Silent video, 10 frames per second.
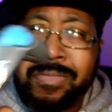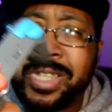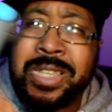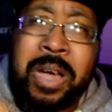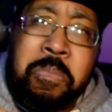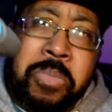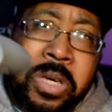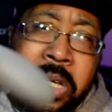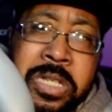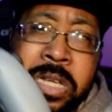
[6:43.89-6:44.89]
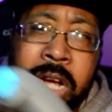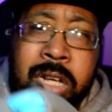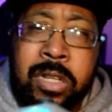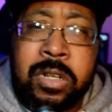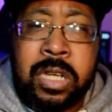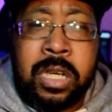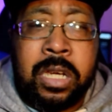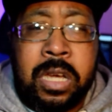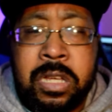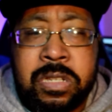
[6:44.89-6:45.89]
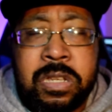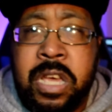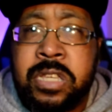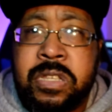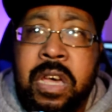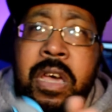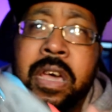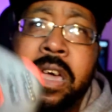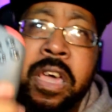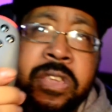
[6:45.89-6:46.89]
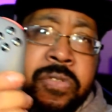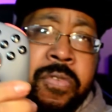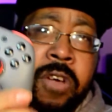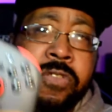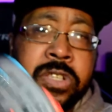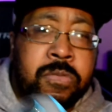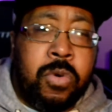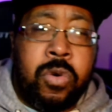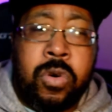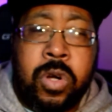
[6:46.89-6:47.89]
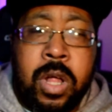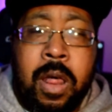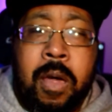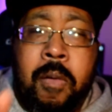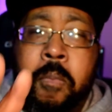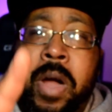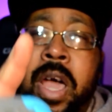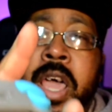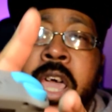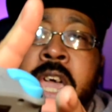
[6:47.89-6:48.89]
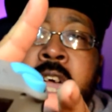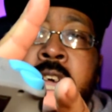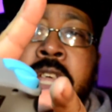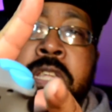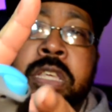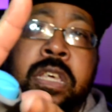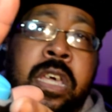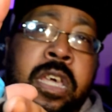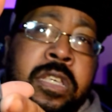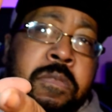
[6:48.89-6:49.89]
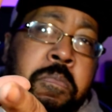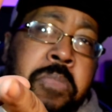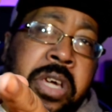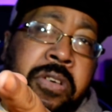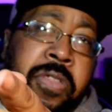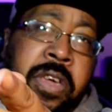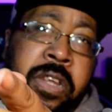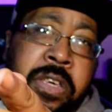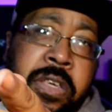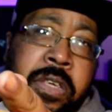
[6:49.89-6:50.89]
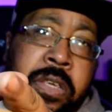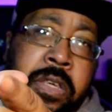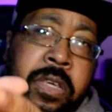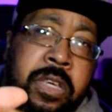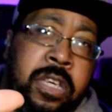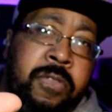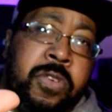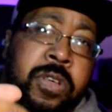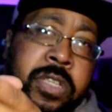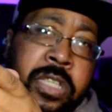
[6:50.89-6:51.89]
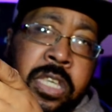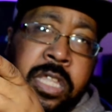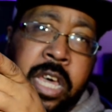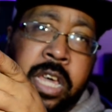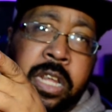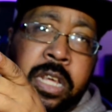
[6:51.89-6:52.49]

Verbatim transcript: It's not big, it's not clunky, it's, it's, it's very small. My hand is bigger than it, if you could see that.